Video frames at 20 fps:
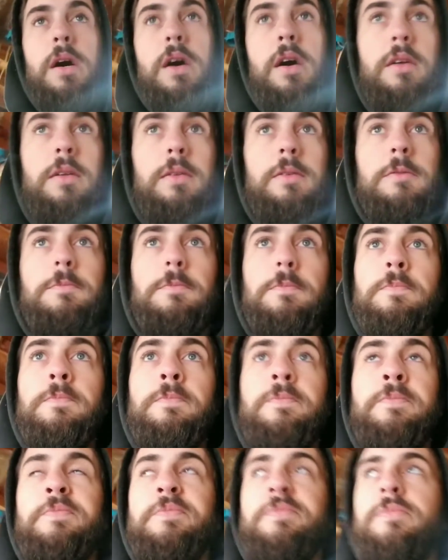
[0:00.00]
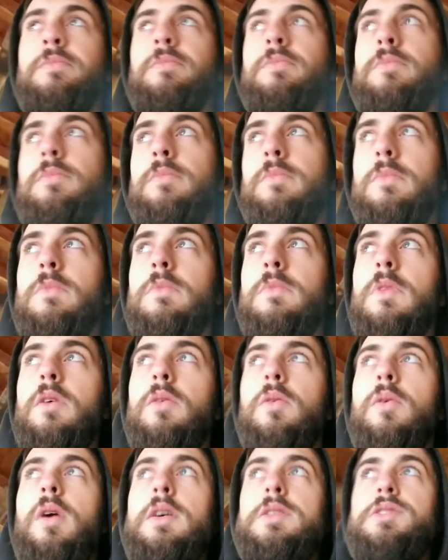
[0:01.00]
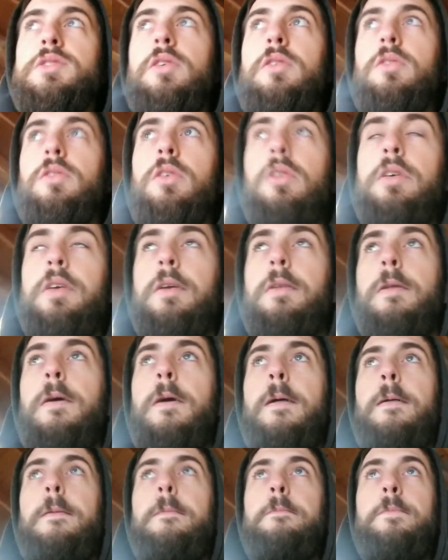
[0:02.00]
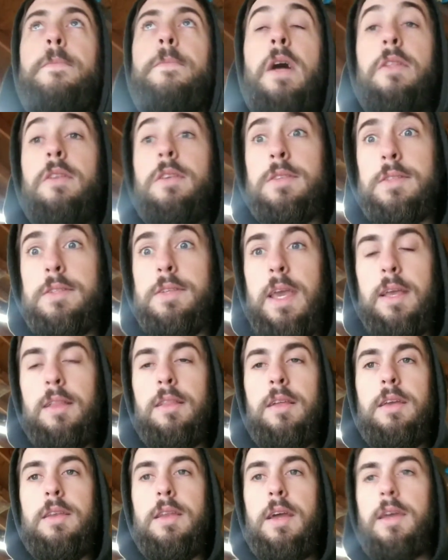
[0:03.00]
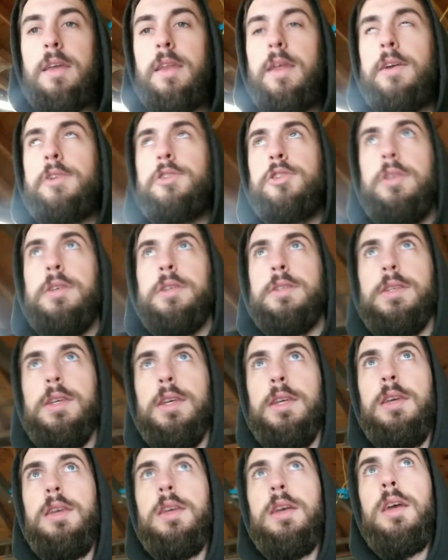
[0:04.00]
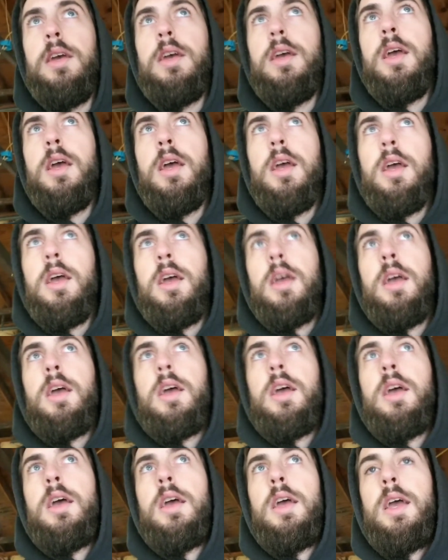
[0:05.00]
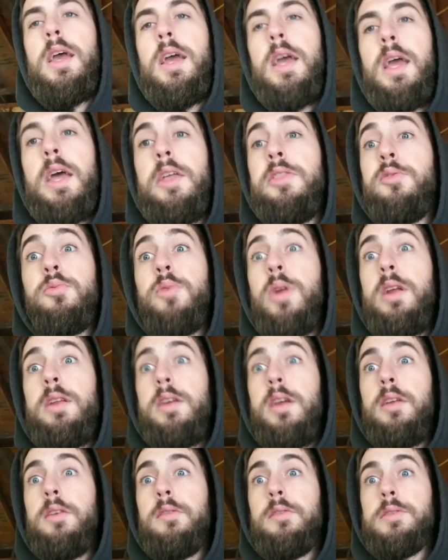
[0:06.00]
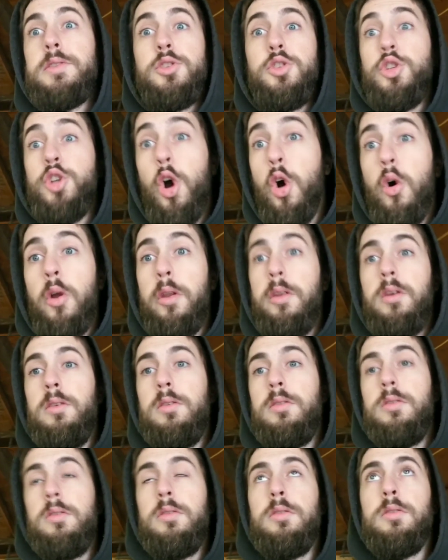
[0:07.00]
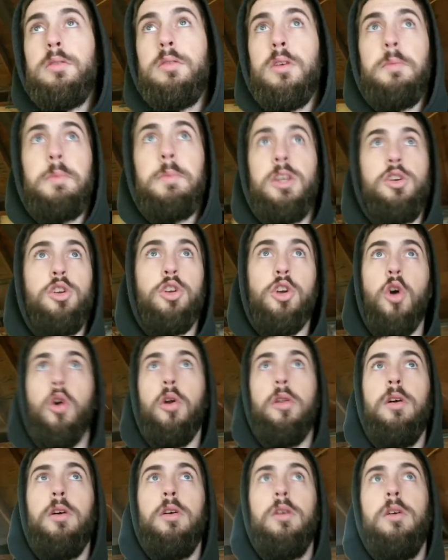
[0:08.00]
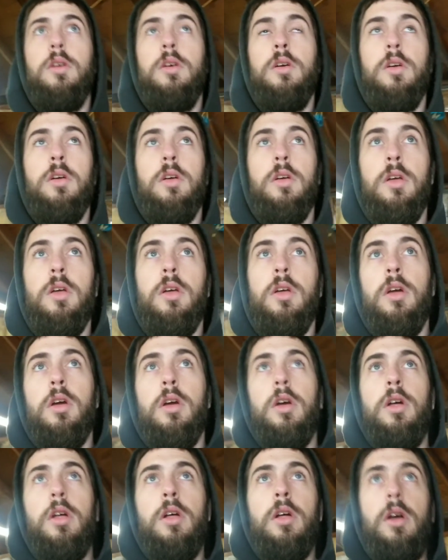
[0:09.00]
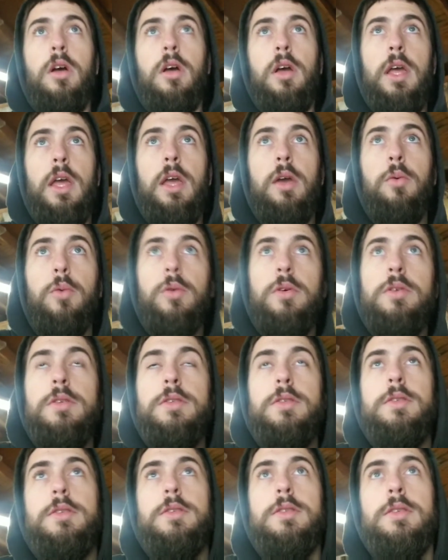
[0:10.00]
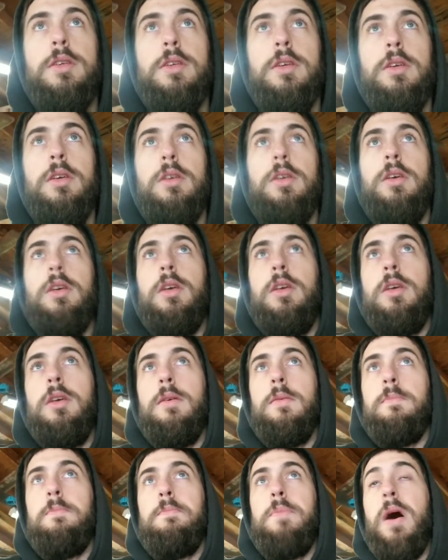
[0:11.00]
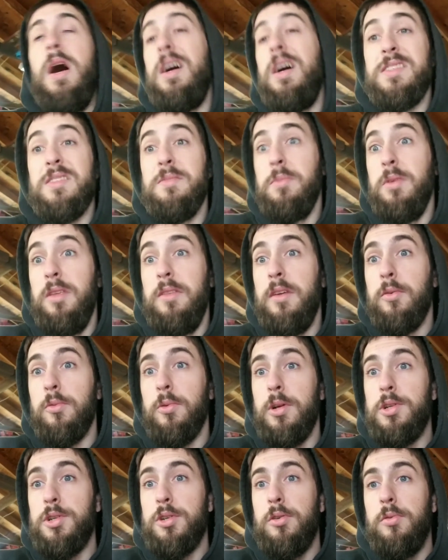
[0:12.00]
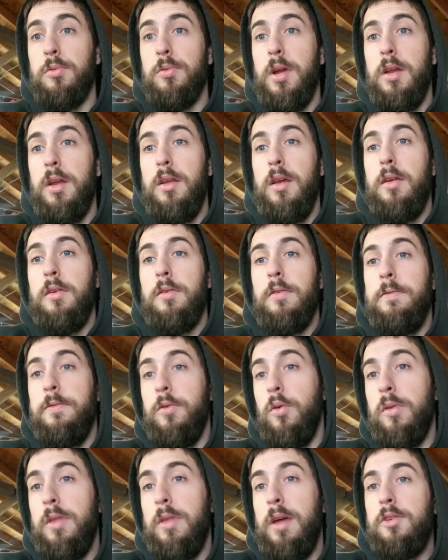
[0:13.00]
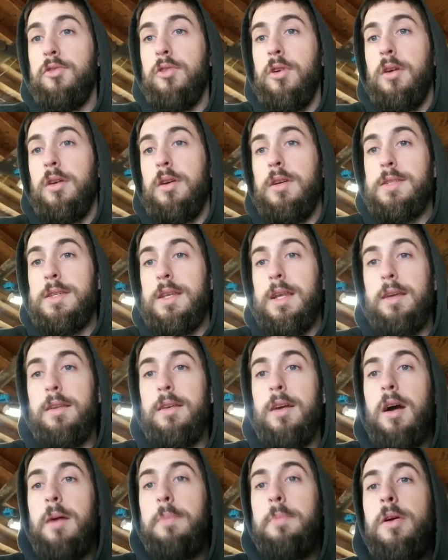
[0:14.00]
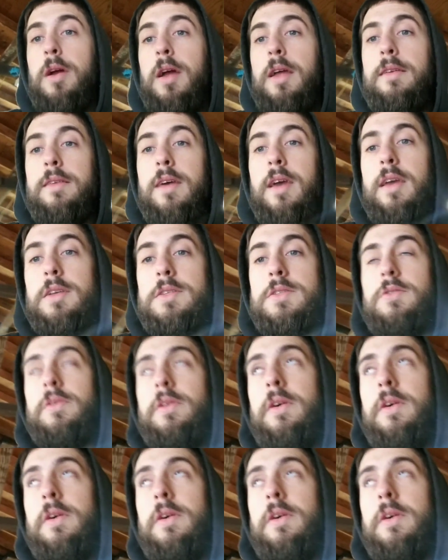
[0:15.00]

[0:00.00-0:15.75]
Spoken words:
Well, I start looking, now that it's daylight and I can actually see, and the radiator is gone. I mean, gone. It was possibly the original radiator for that truck because it had copper end tanks on it, but